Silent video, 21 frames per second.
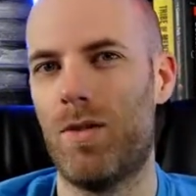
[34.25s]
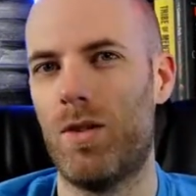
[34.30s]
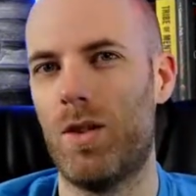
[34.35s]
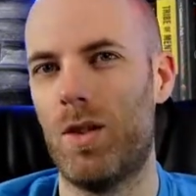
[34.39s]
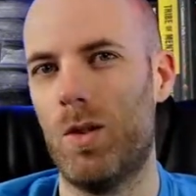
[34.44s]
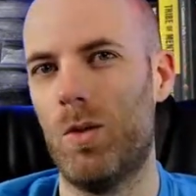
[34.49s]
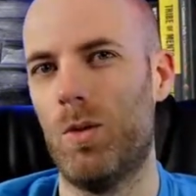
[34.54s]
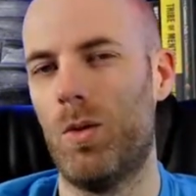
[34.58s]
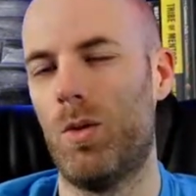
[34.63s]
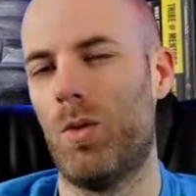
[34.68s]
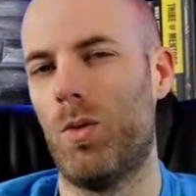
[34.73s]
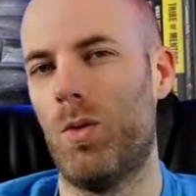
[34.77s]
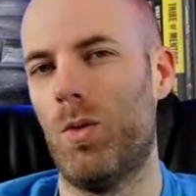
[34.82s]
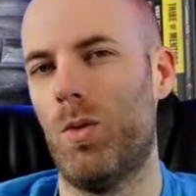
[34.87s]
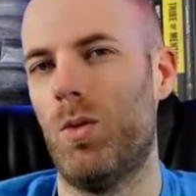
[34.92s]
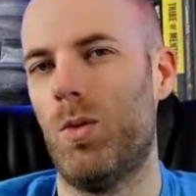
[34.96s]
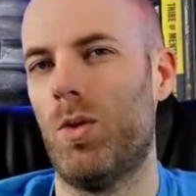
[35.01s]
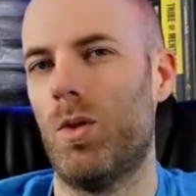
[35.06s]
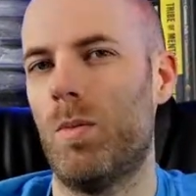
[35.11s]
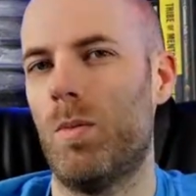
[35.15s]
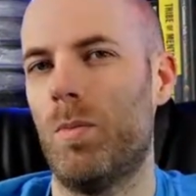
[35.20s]
to go through
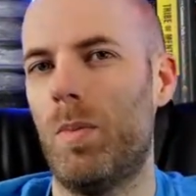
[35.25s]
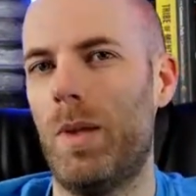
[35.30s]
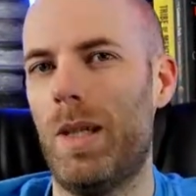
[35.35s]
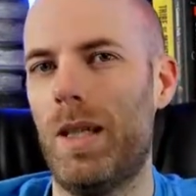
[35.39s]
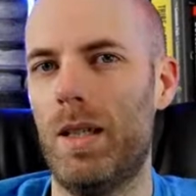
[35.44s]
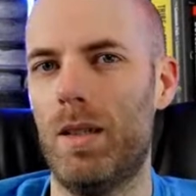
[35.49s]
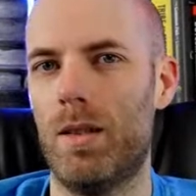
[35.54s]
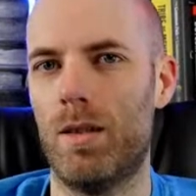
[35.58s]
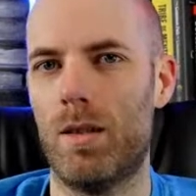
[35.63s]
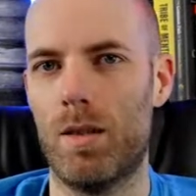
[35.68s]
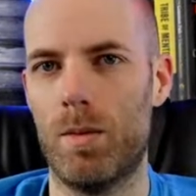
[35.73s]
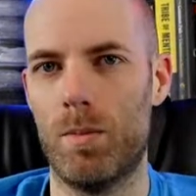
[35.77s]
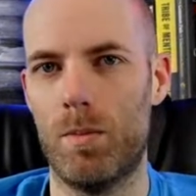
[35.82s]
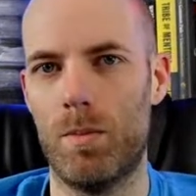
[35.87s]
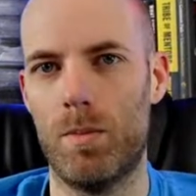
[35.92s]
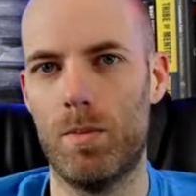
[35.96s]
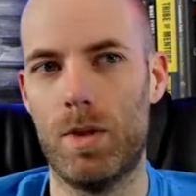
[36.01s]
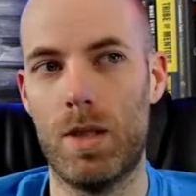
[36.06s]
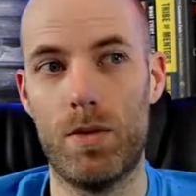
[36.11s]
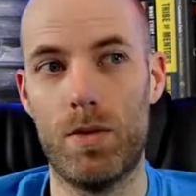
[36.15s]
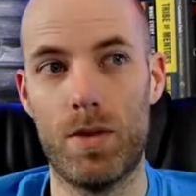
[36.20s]
some pain,
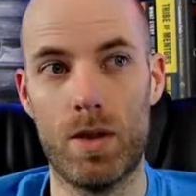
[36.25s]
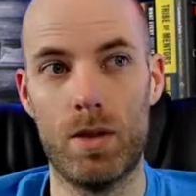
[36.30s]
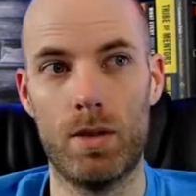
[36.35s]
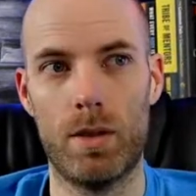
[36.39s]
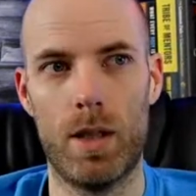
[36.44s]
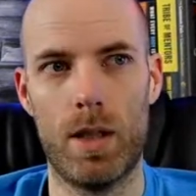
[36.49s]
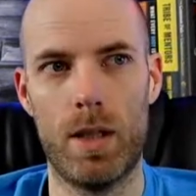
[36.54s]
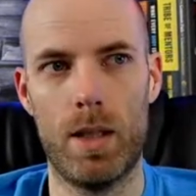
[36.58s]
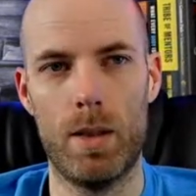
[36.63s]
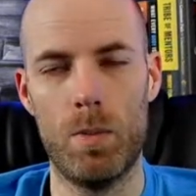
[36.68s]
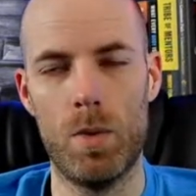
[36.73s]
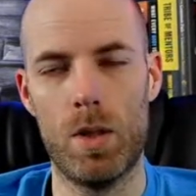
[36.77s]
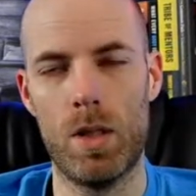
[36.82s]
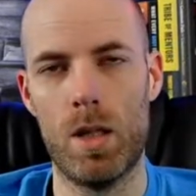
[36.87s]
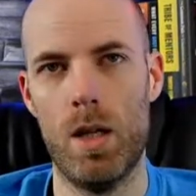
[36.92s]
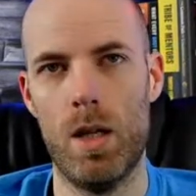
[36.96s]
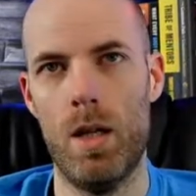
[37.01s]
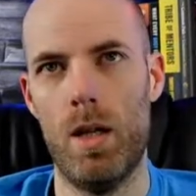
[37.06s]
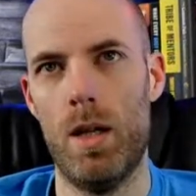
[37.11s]
some difficult times.